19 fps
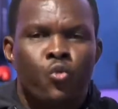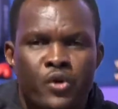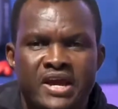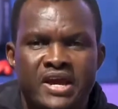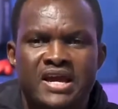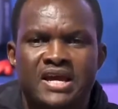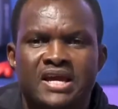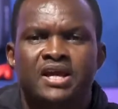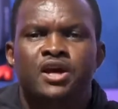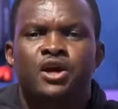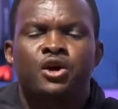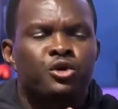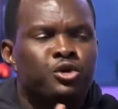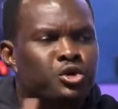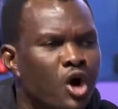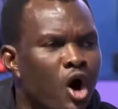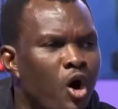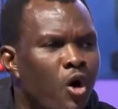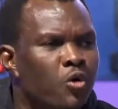We
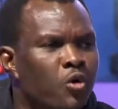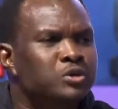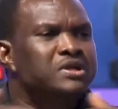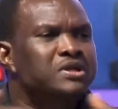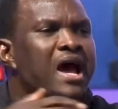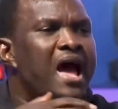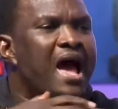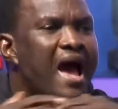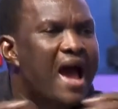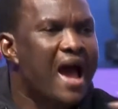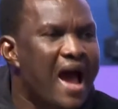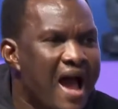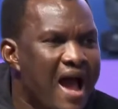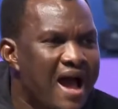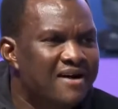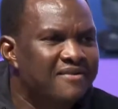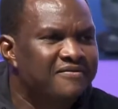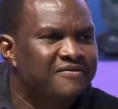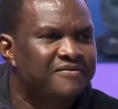don't
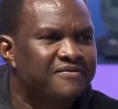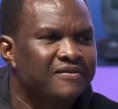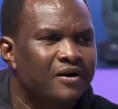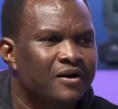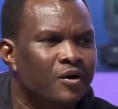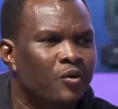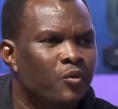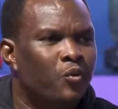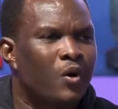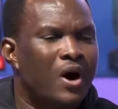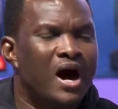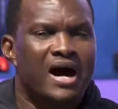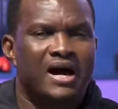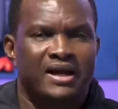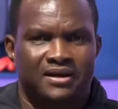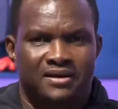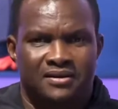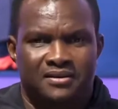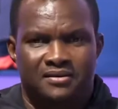have
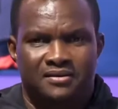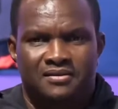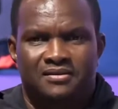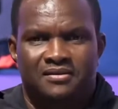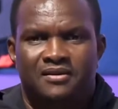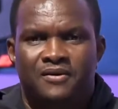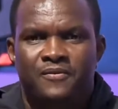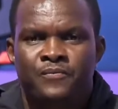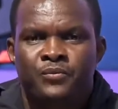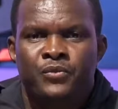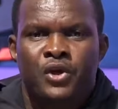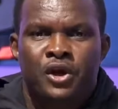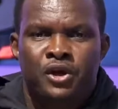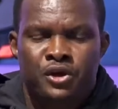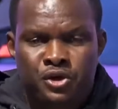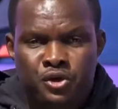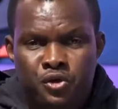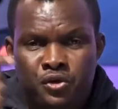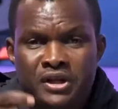wine.
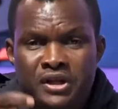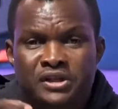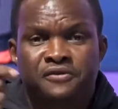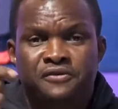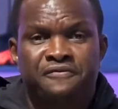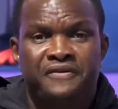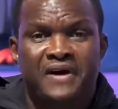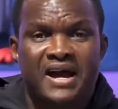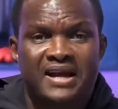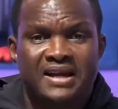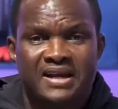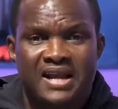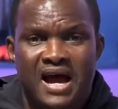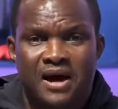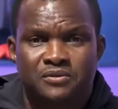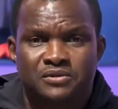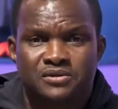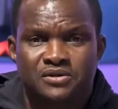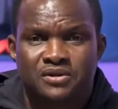You need to find
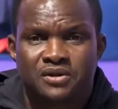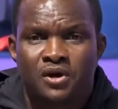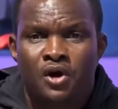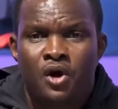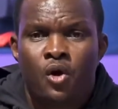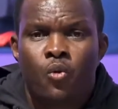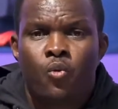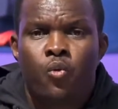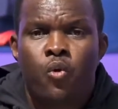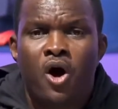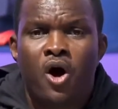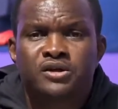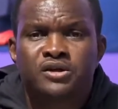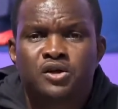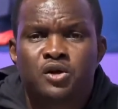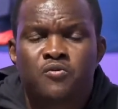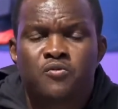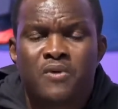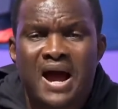out
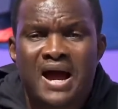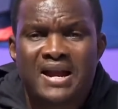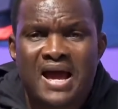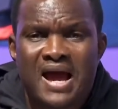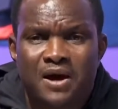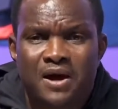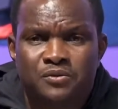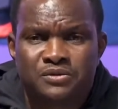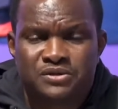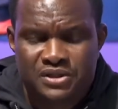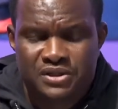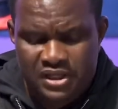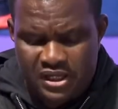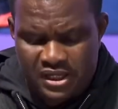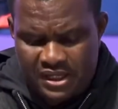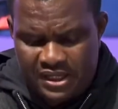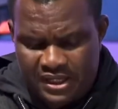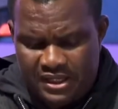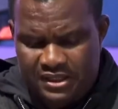what ran out
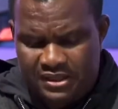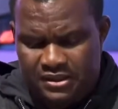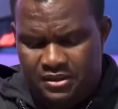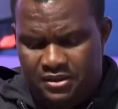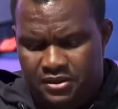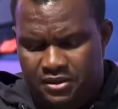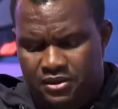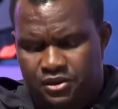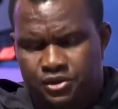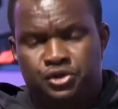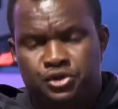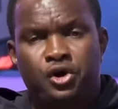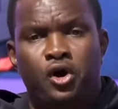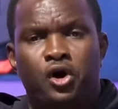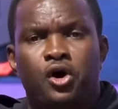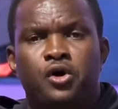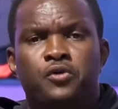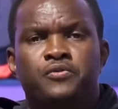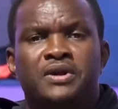in
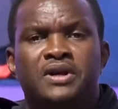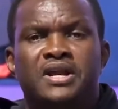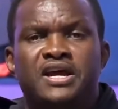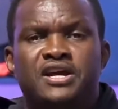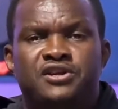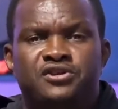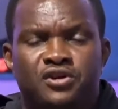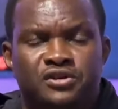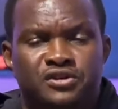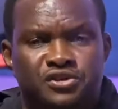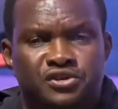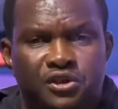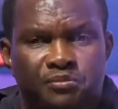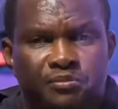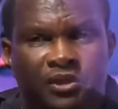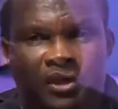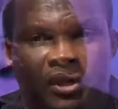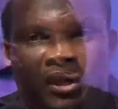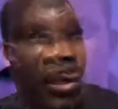your
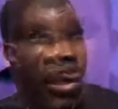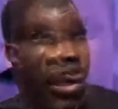relationship.